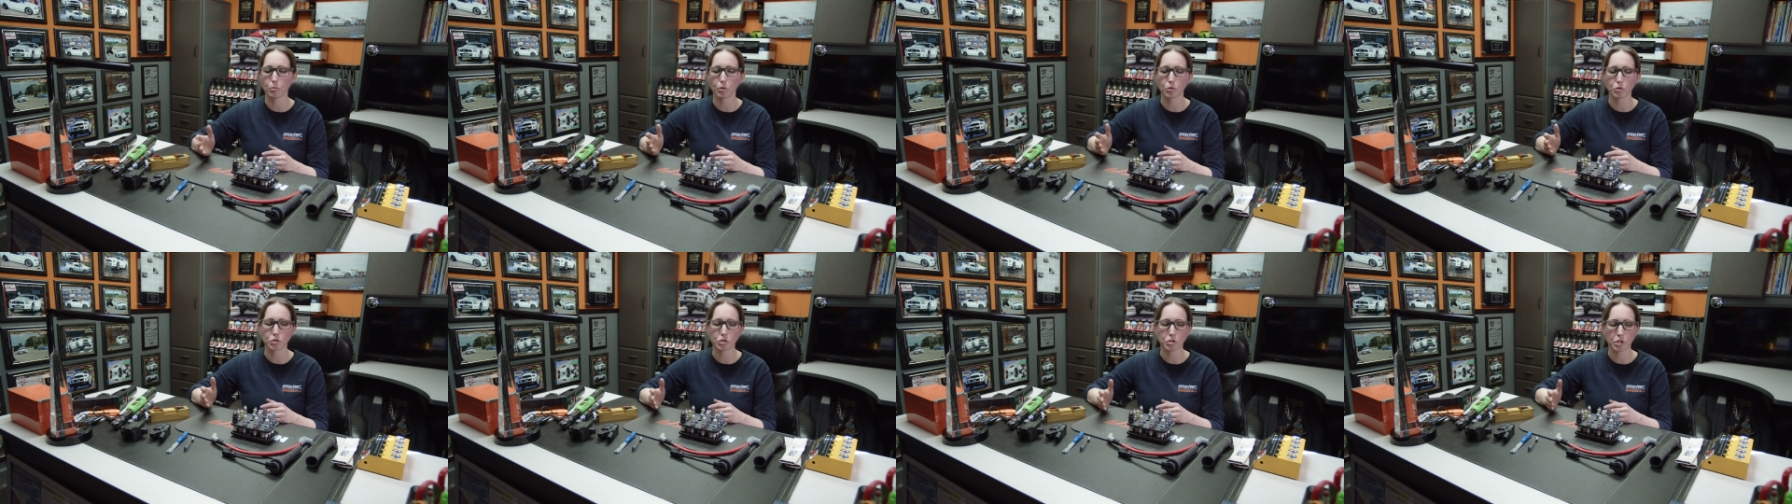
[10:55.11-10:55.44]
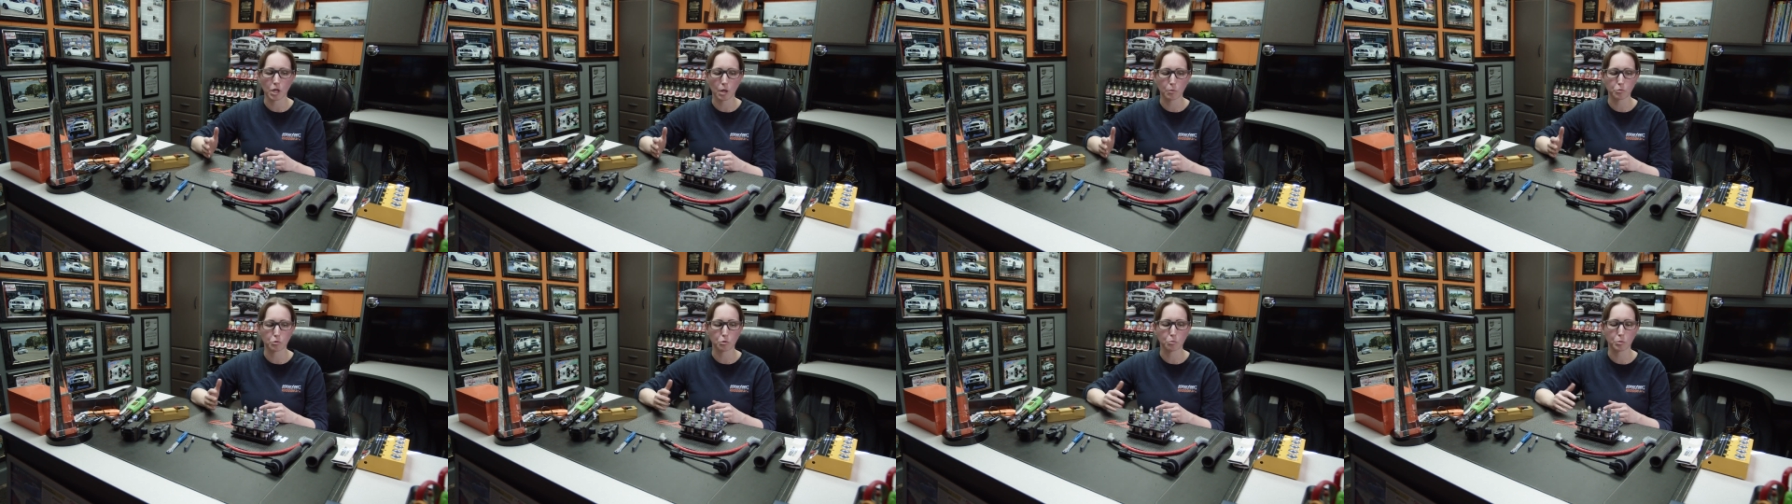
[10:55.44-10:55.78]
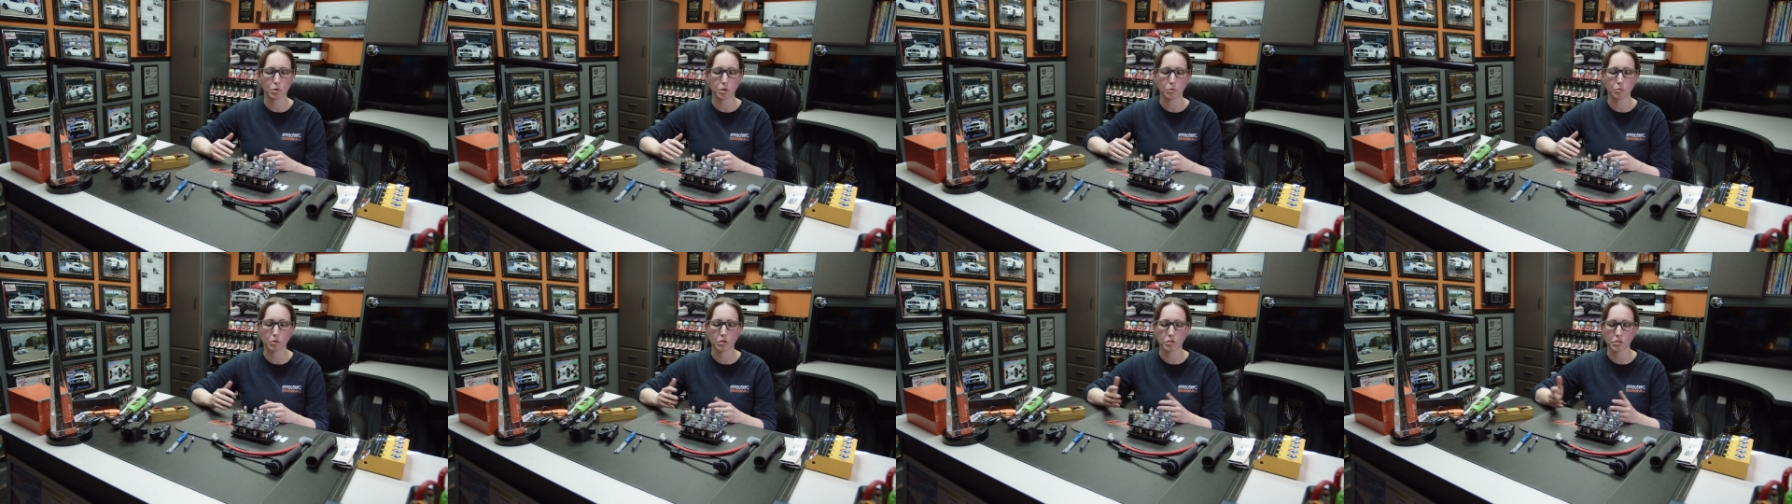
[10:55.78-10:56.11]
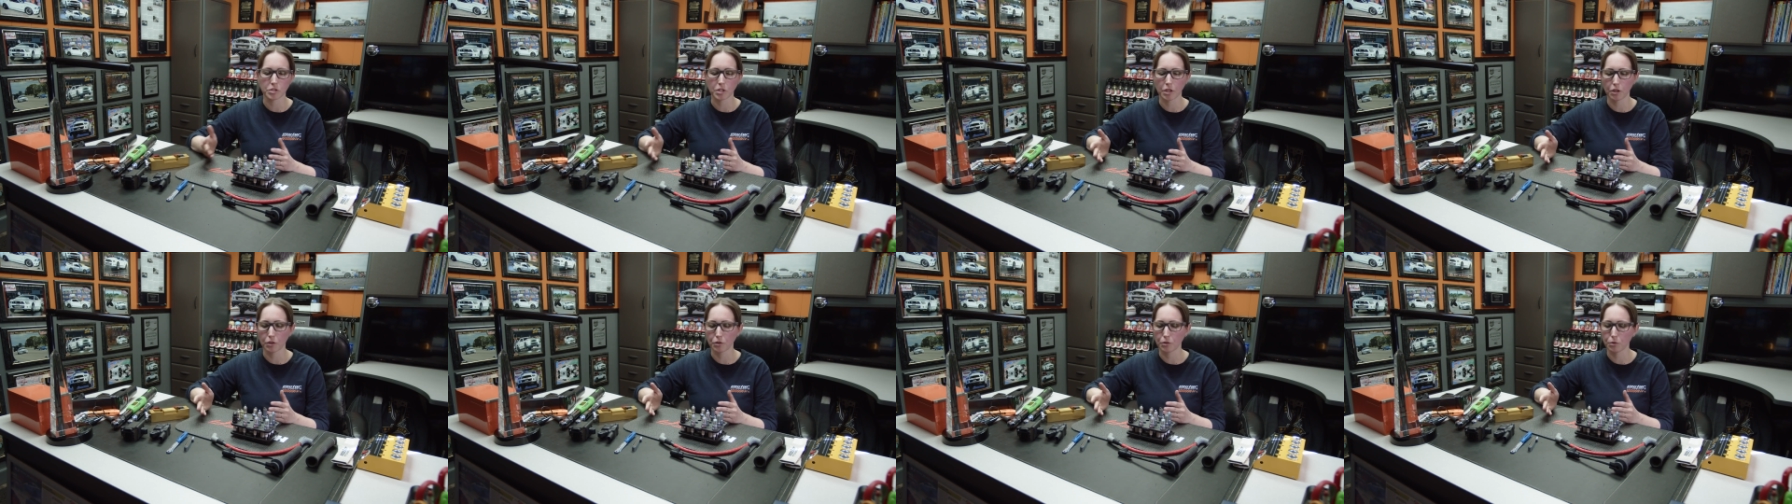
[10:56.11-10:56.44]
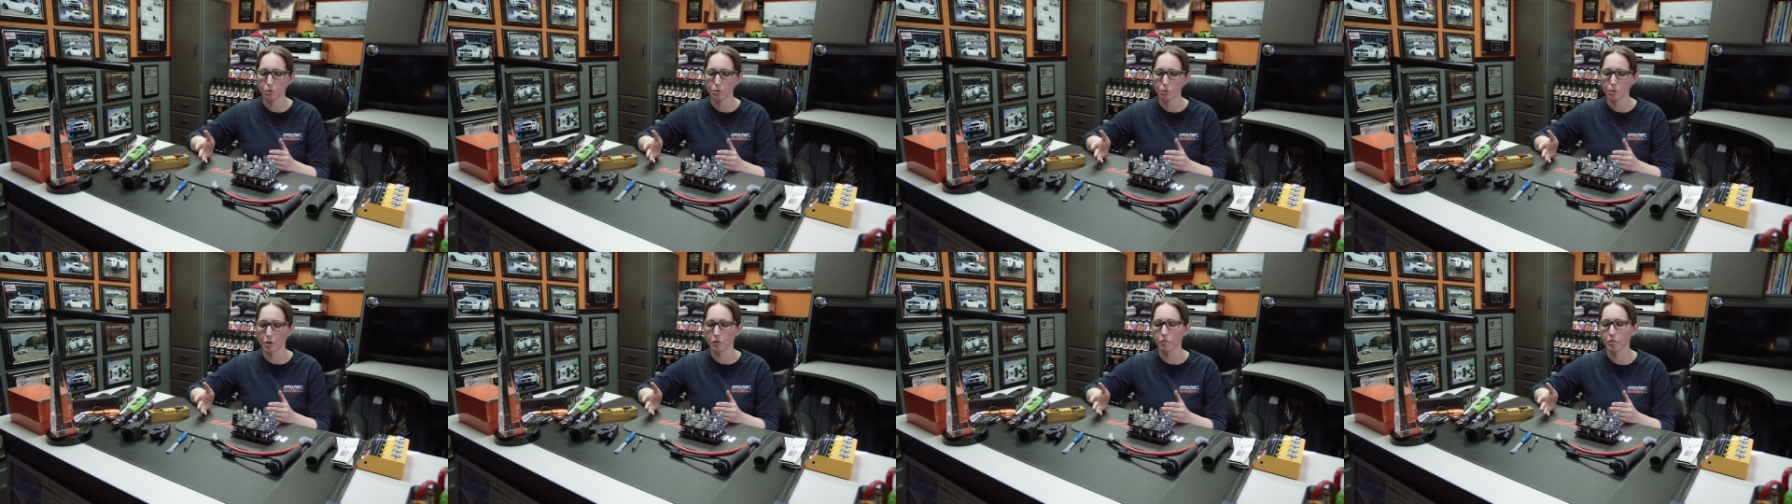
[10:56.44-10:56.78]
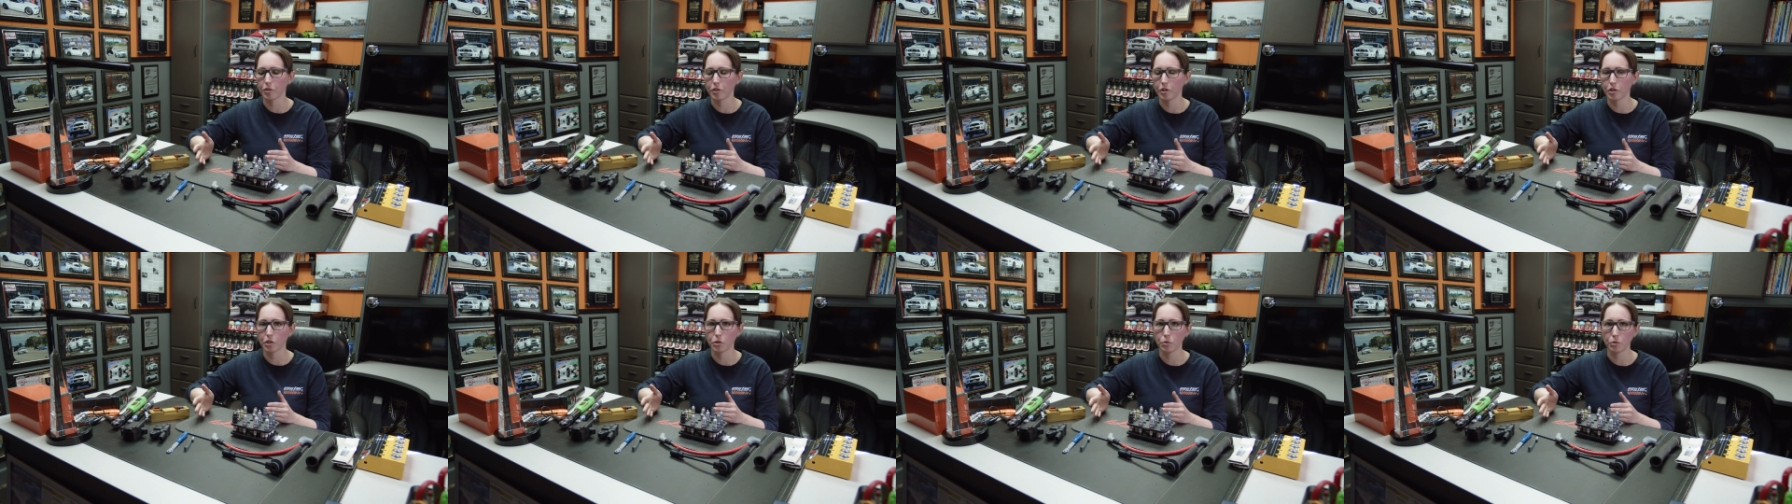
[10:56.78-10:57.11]
Most shops will be able to tell you
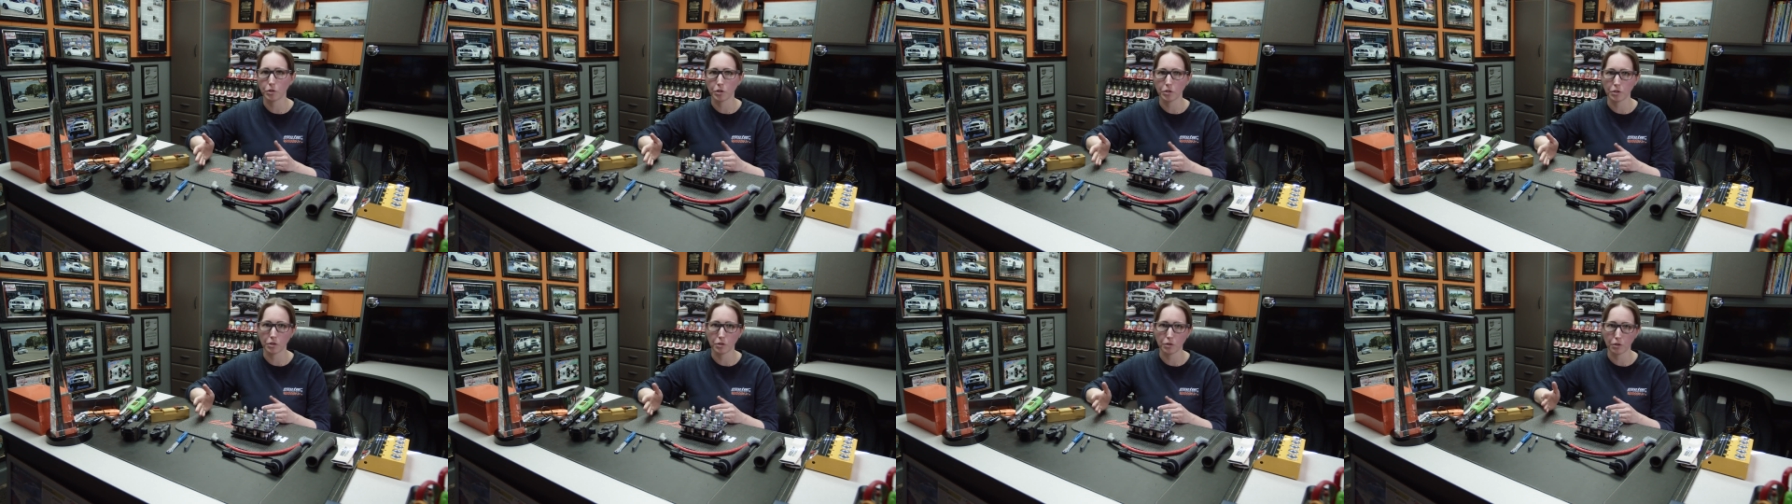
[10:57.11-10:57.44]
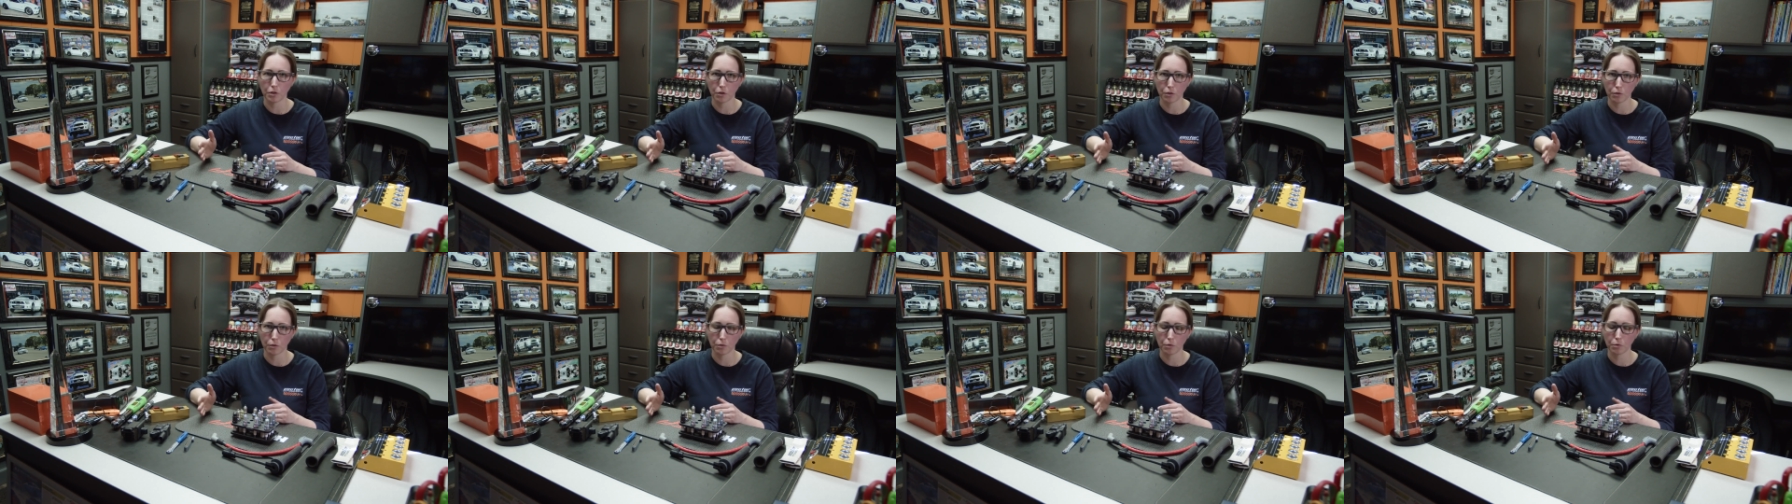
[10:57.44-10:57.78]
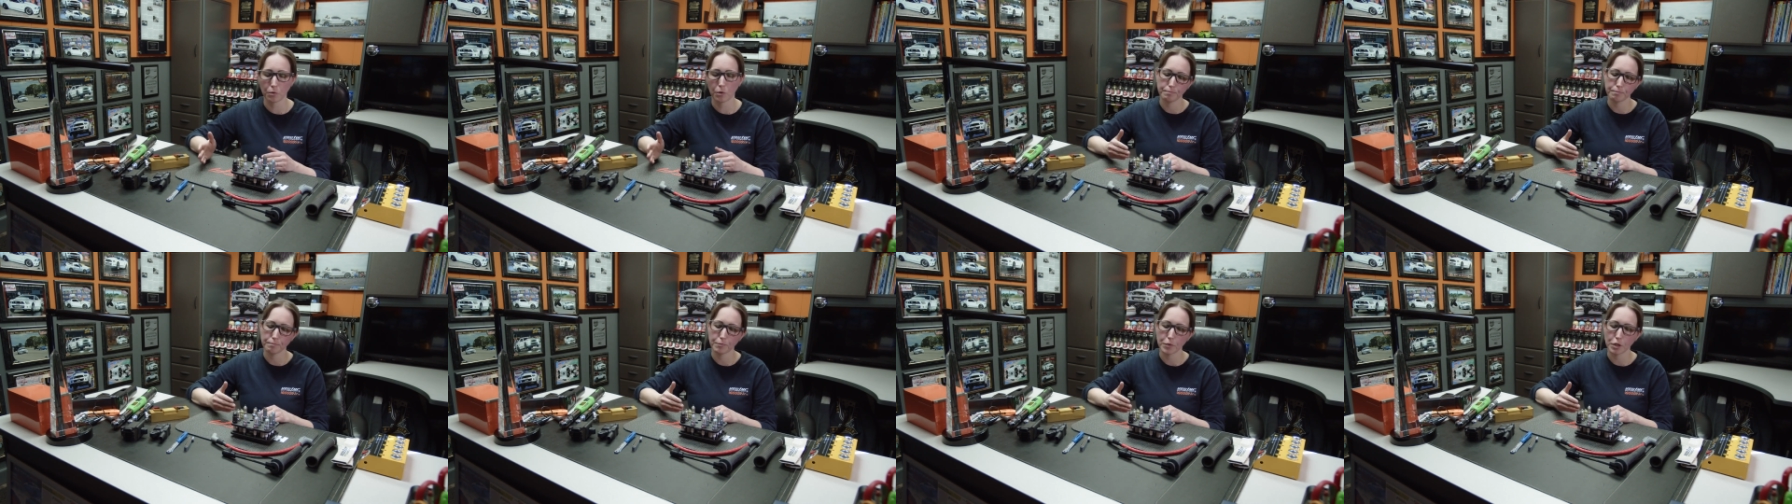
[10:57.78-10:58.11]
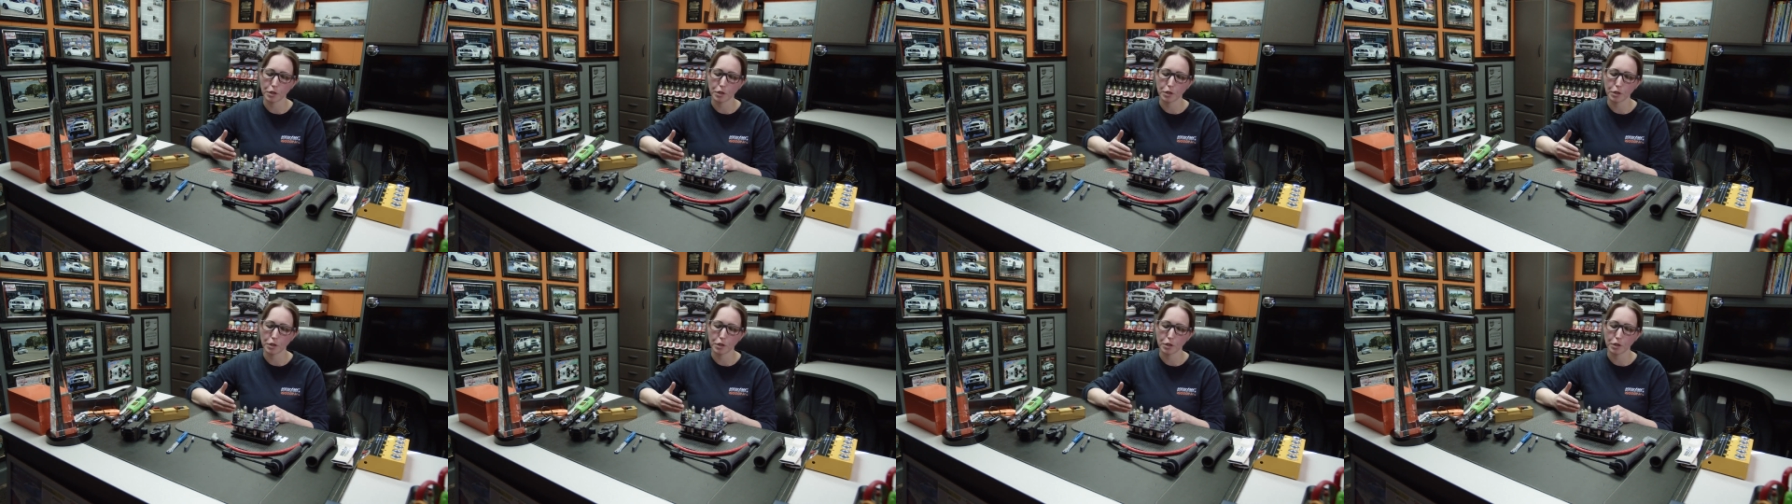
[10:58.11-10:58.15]
everything you need to know.